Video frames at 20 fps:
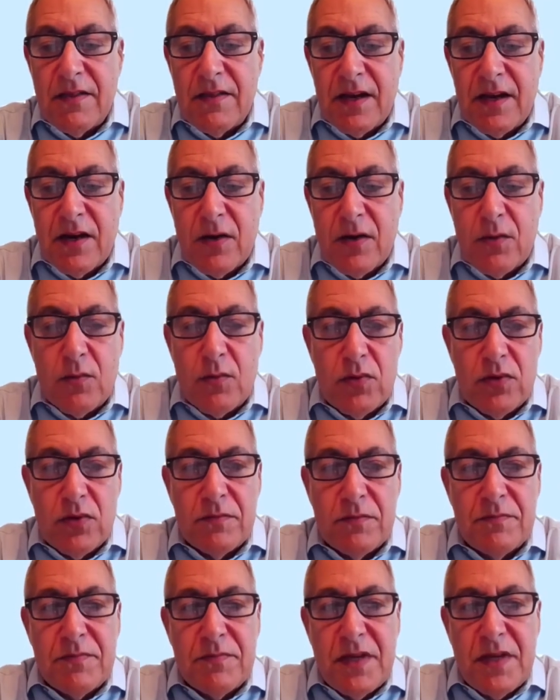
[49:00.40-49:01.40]
there will
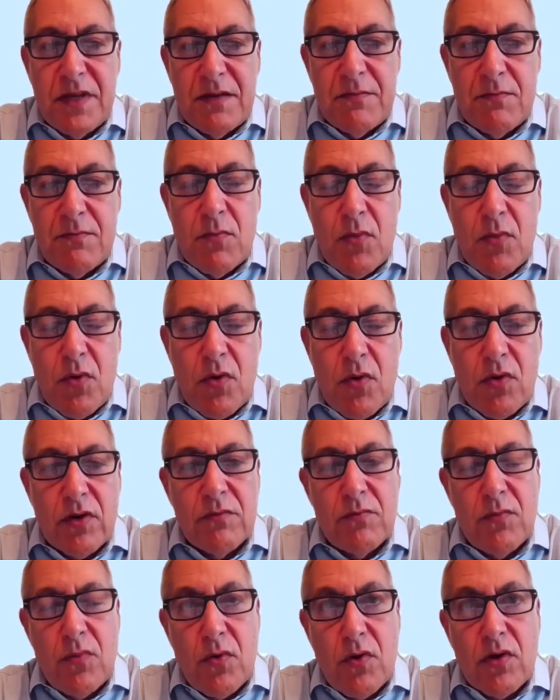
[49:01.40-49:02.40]
be more and more
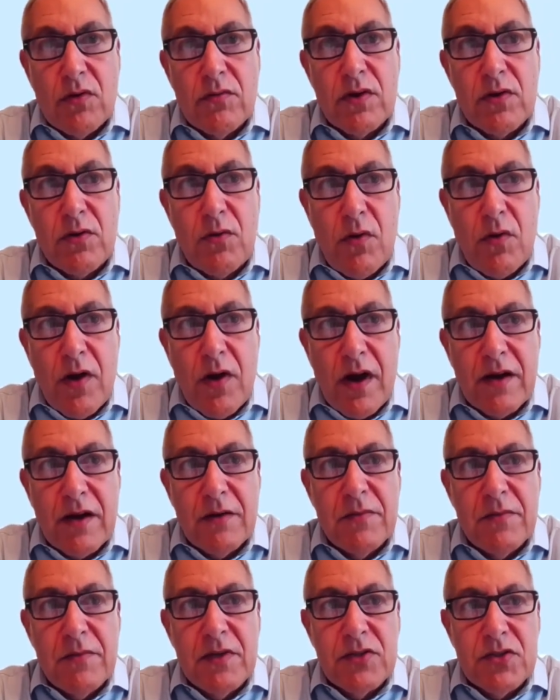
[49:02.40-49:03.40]
requirement to know
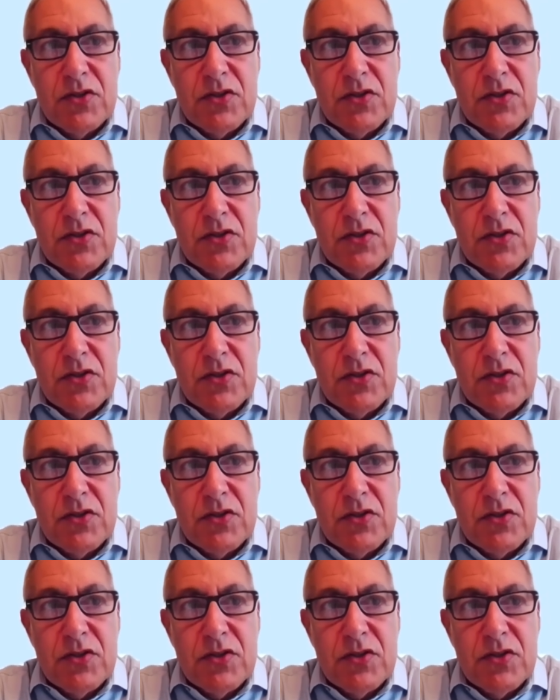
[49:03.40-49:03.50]
which